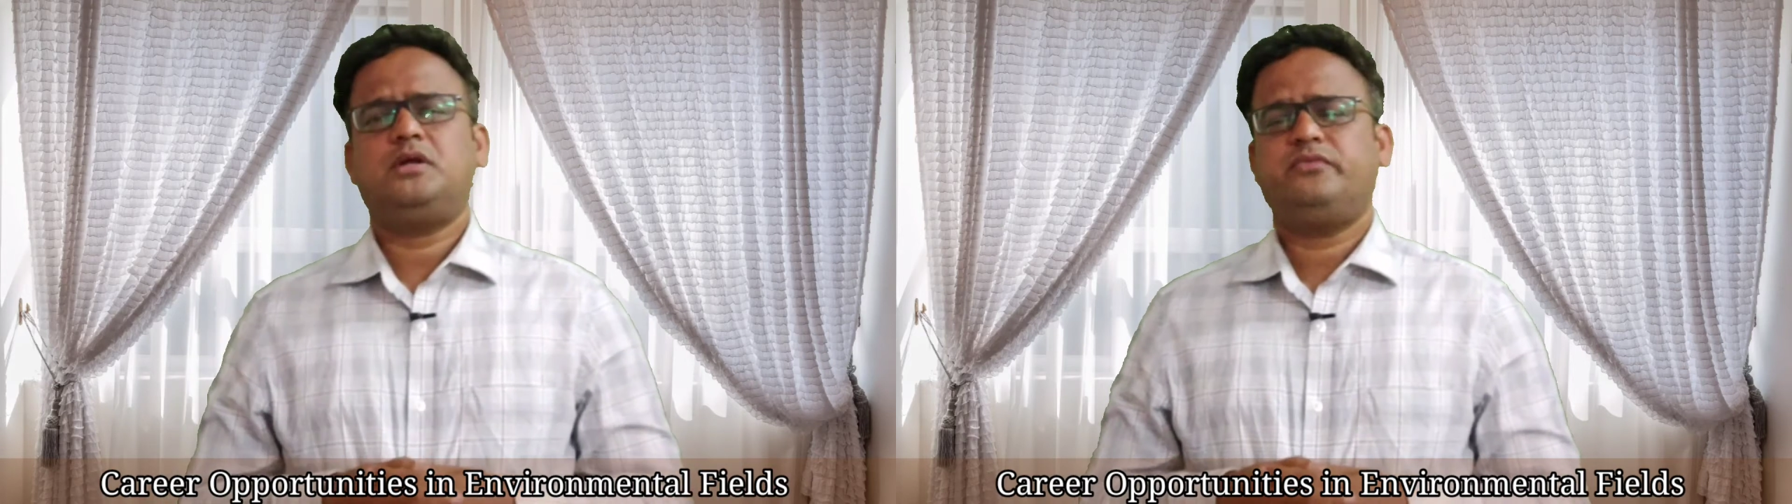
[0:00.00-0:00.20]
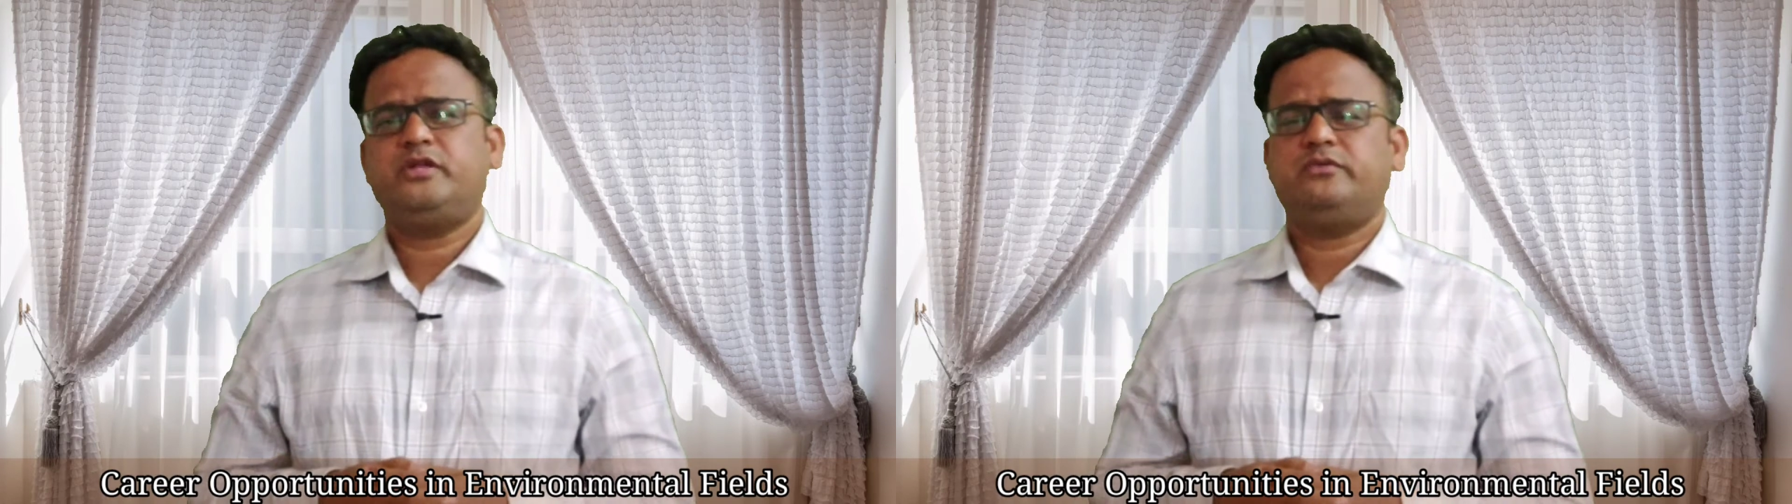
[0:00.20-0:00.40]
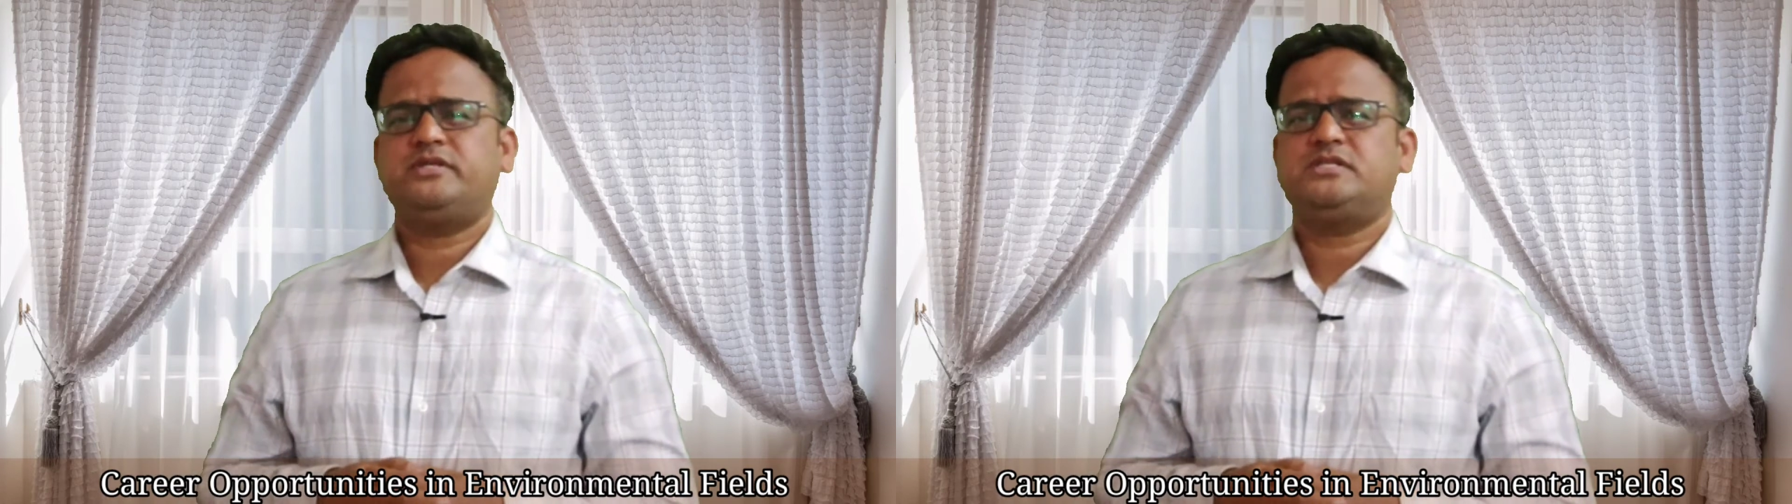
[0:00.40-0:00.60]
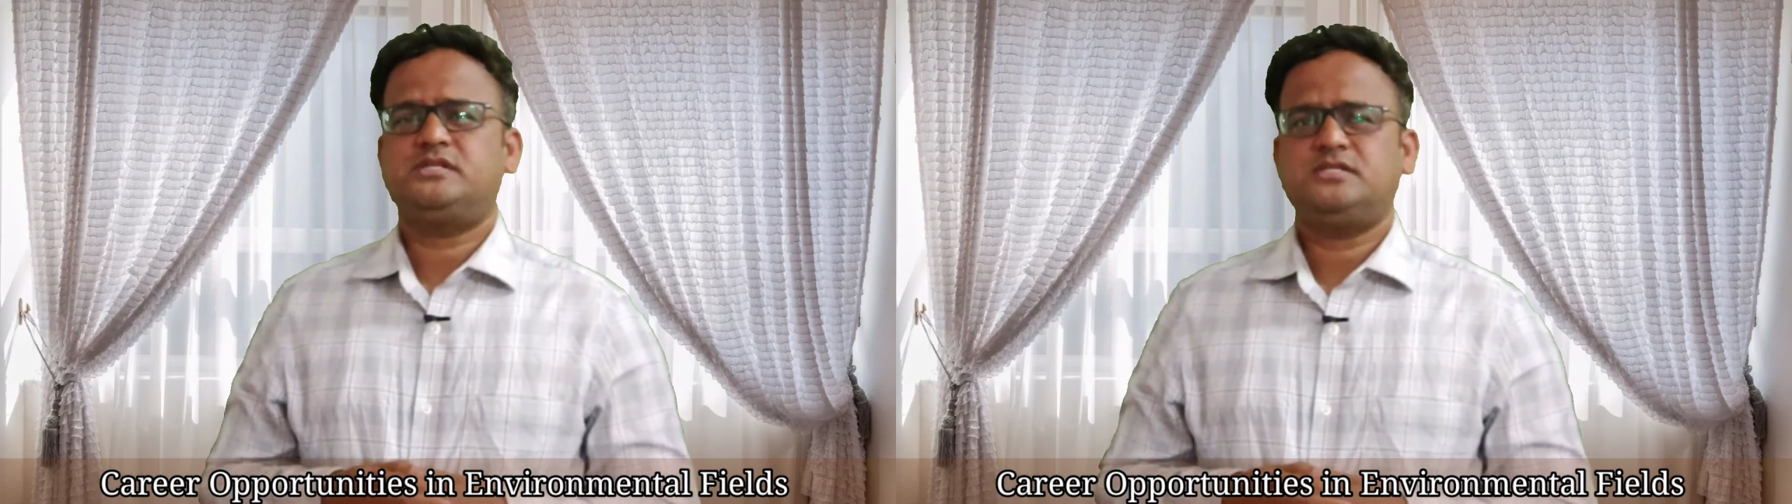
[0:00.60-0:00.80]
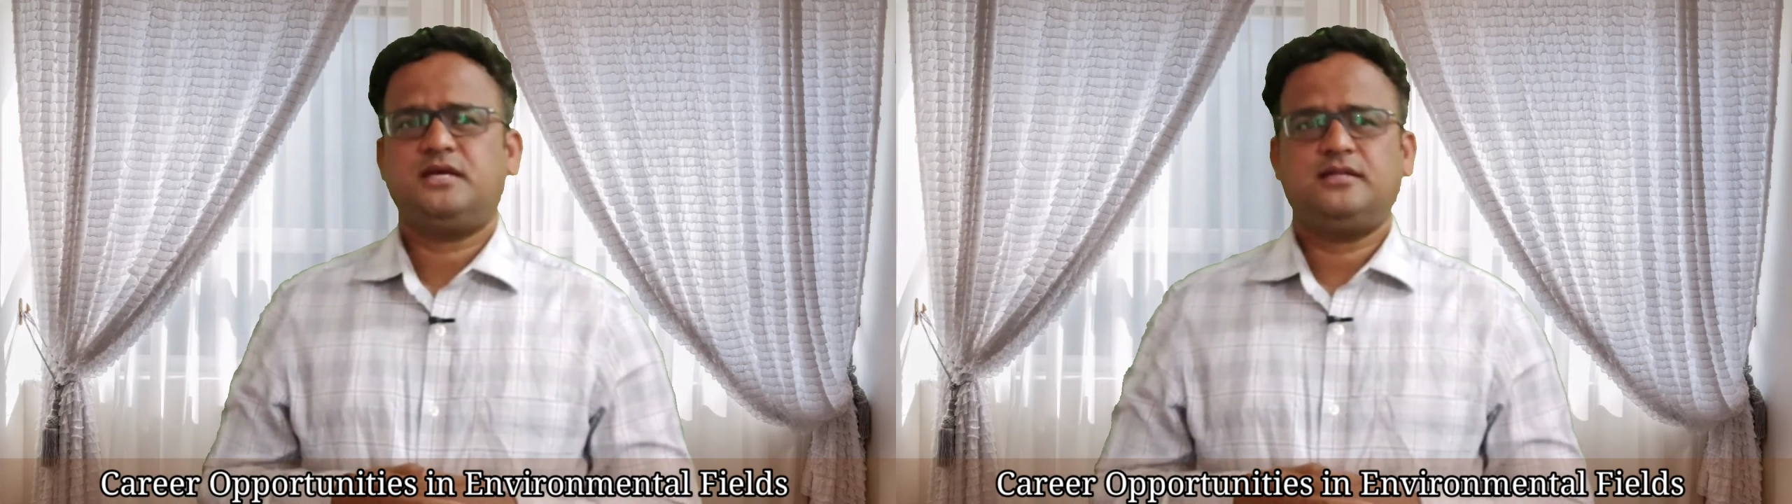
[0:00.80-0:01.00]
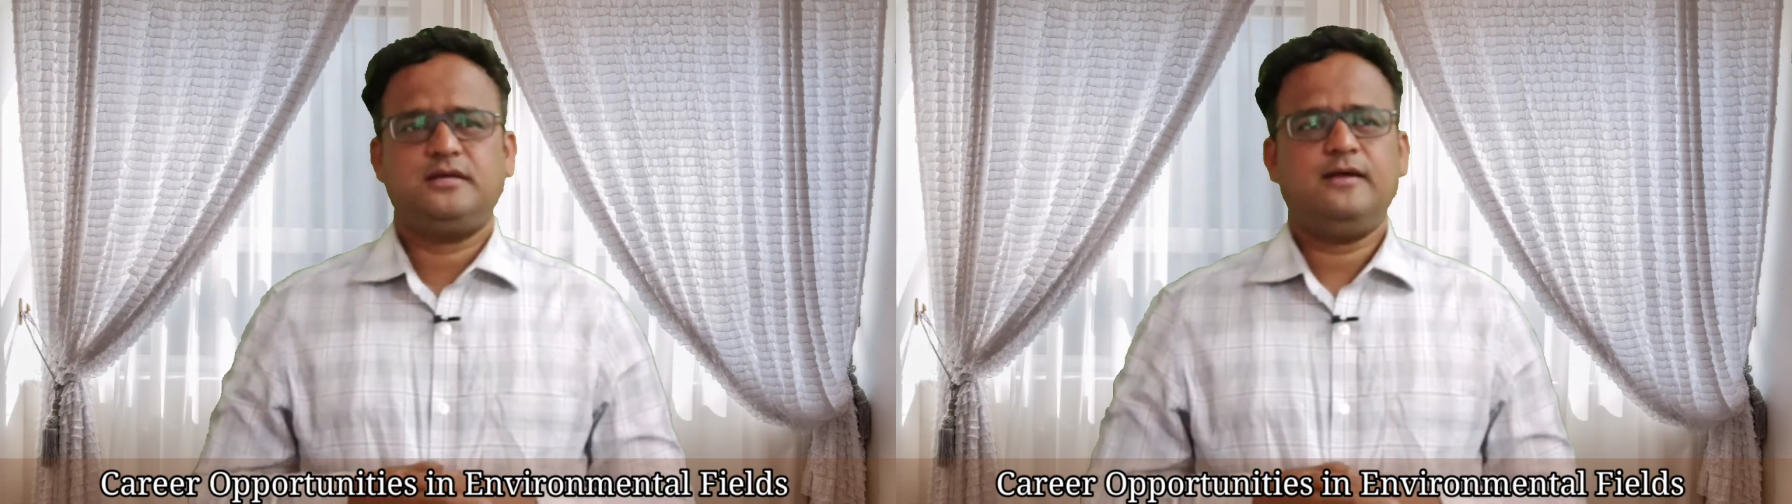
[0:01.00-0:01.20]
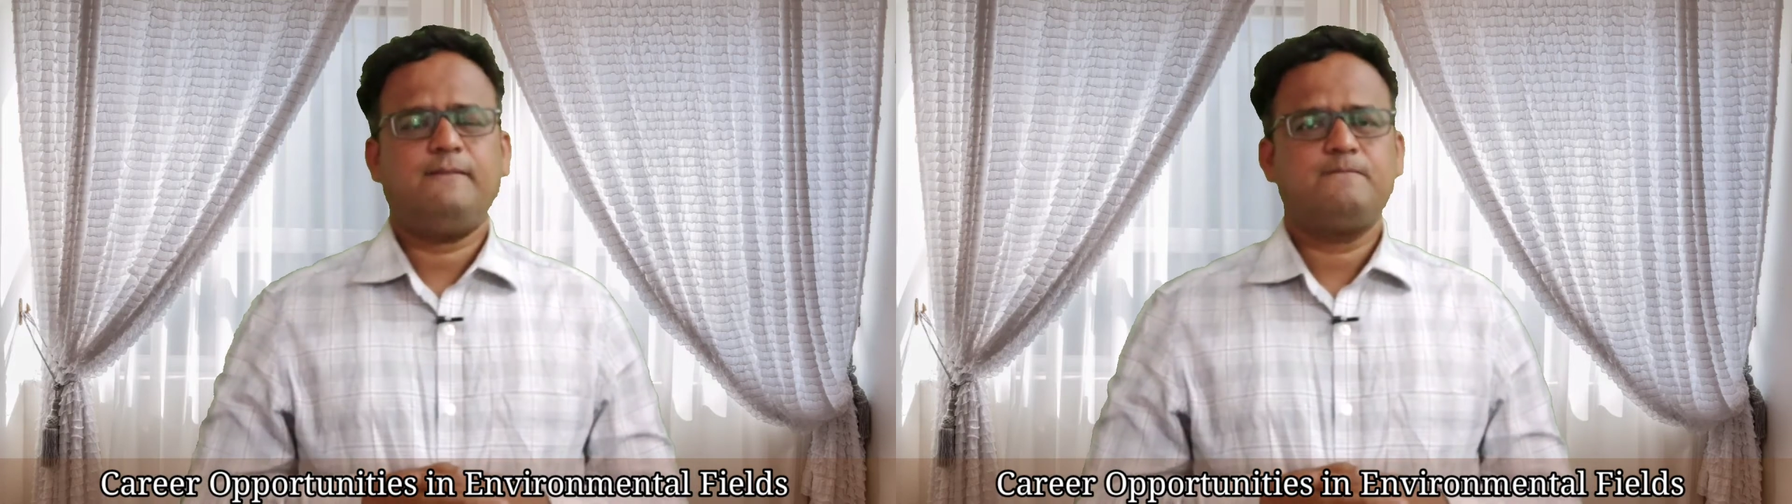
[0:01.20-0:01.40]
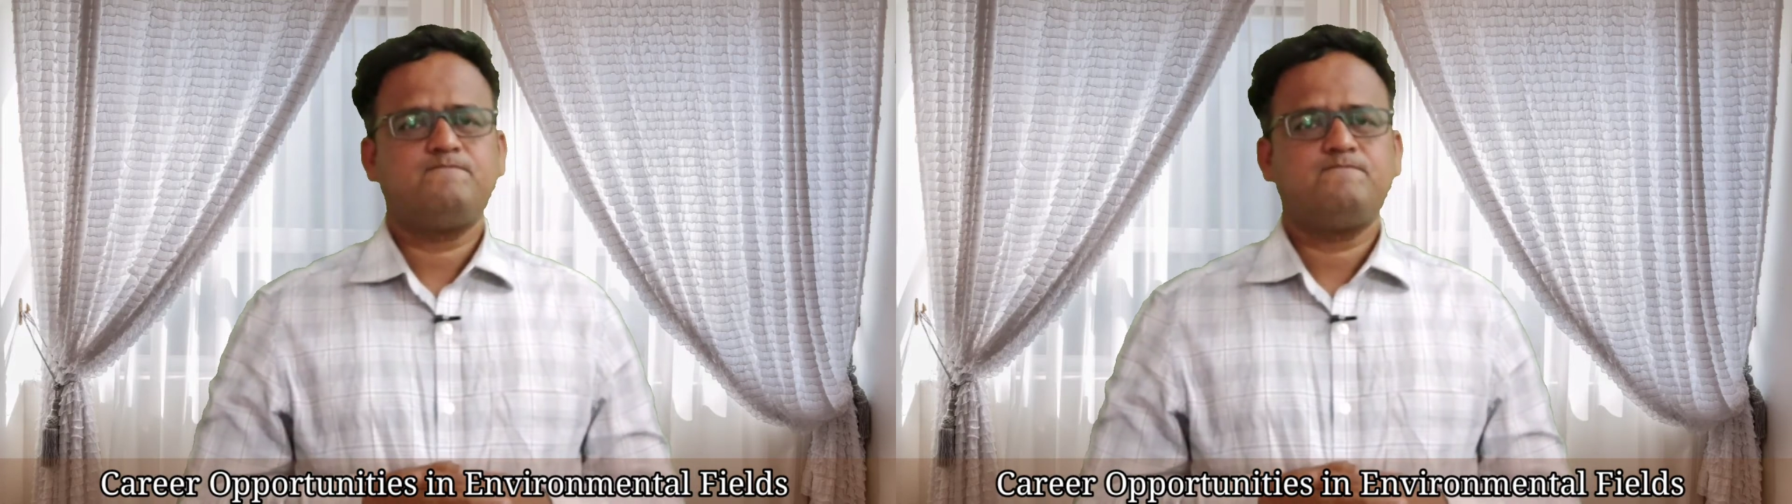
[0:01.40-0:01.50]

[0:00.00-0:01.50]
of universities are there,